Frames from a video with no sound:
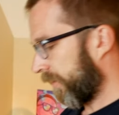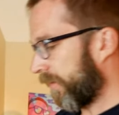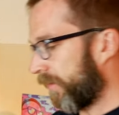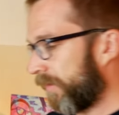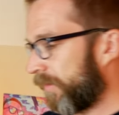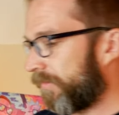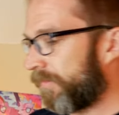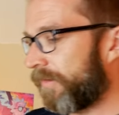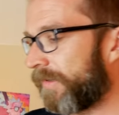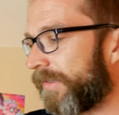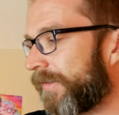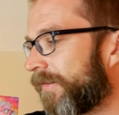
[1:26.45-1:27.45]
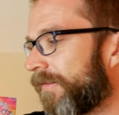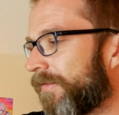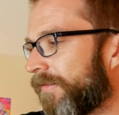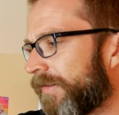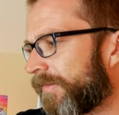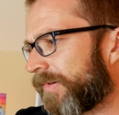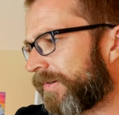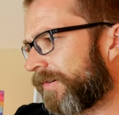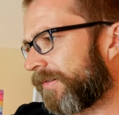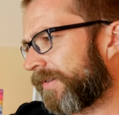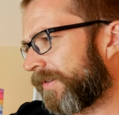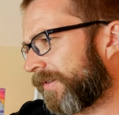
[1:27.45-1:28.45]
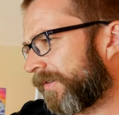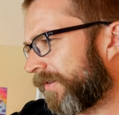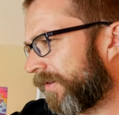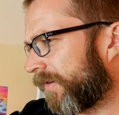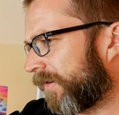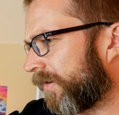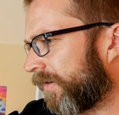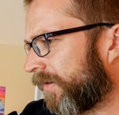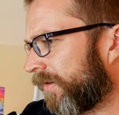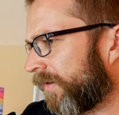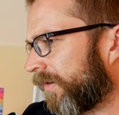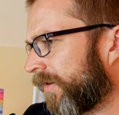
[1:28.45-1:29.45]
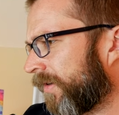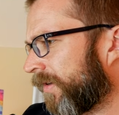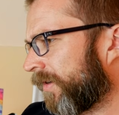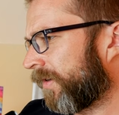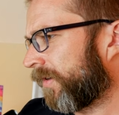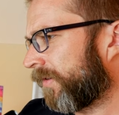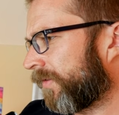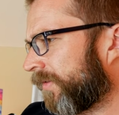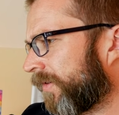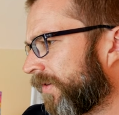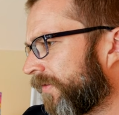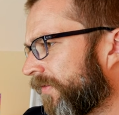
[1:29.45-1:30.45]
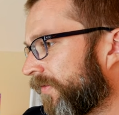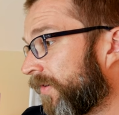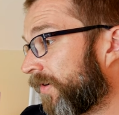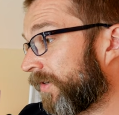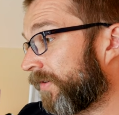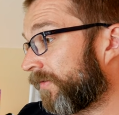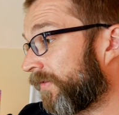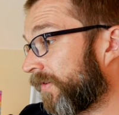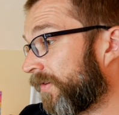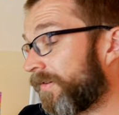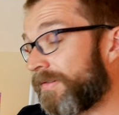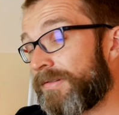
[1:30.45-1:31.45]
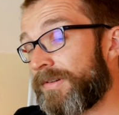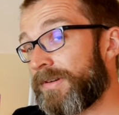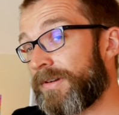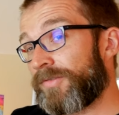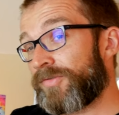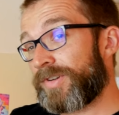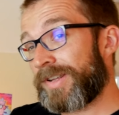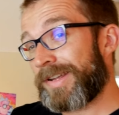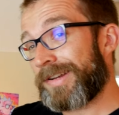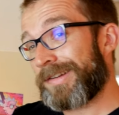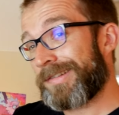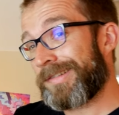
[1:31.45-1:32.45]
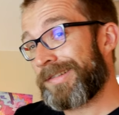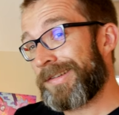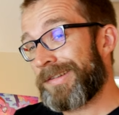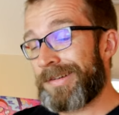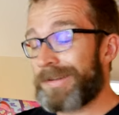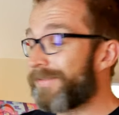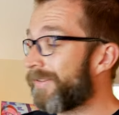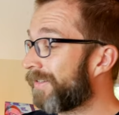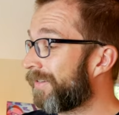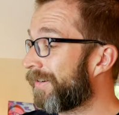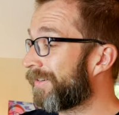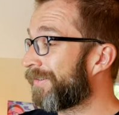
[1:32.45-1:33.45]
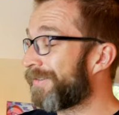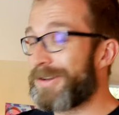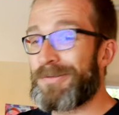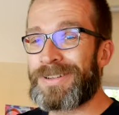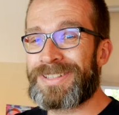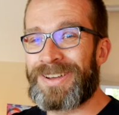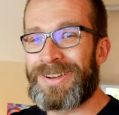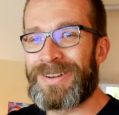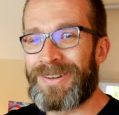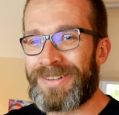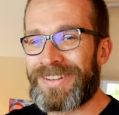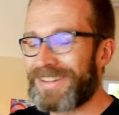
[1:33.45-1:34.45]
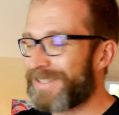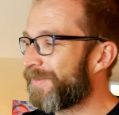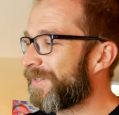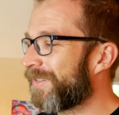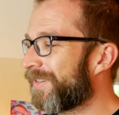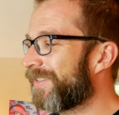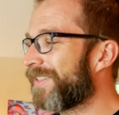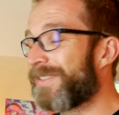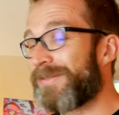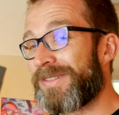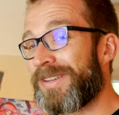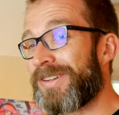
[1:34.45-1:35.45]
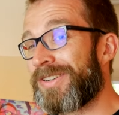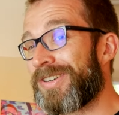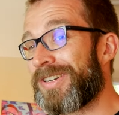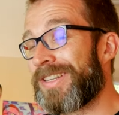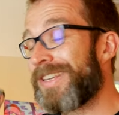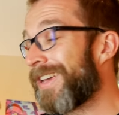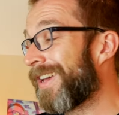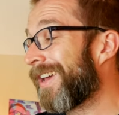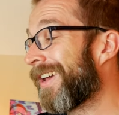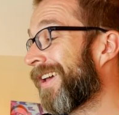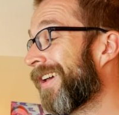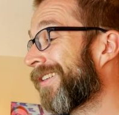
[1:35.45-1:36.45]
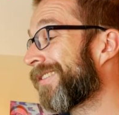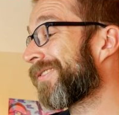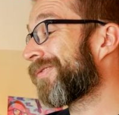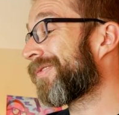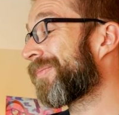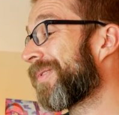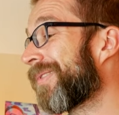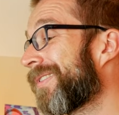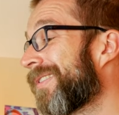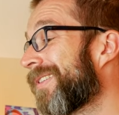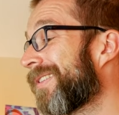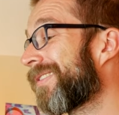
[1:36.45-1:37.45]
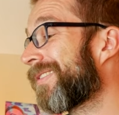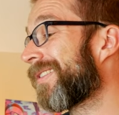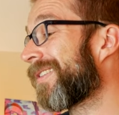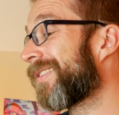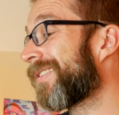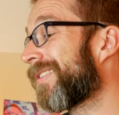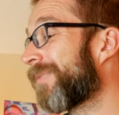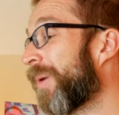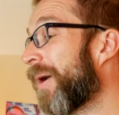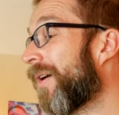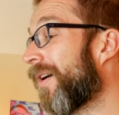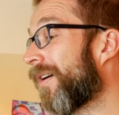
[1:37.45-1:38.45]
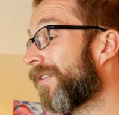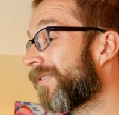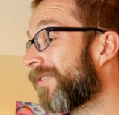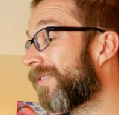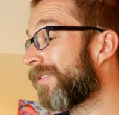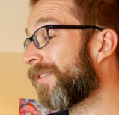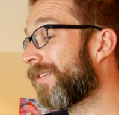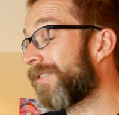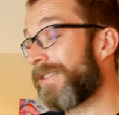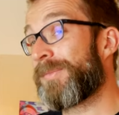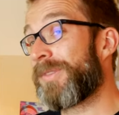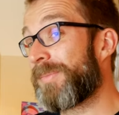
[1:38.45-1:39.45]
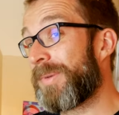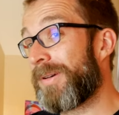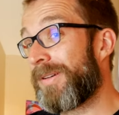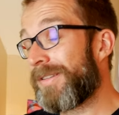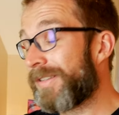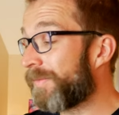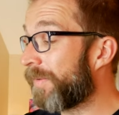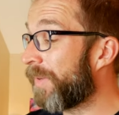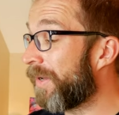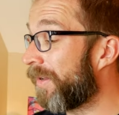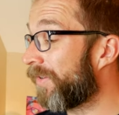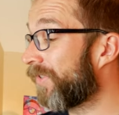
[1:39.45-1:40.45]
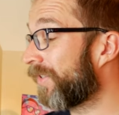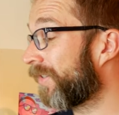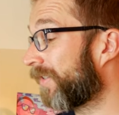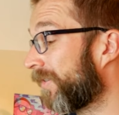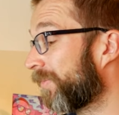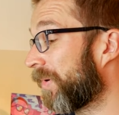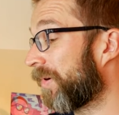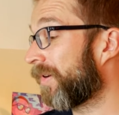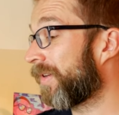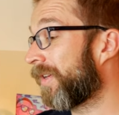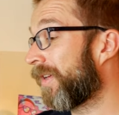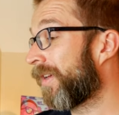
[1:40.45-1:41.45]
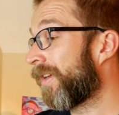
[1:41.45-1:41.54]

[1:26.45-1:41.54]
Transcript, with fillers: and a Ryzen 9 processor. This is a 5900X. Now if it looks like I don't know what's going on, that's because this was actually... The story behind this is the parts, some of the parts, were purchased by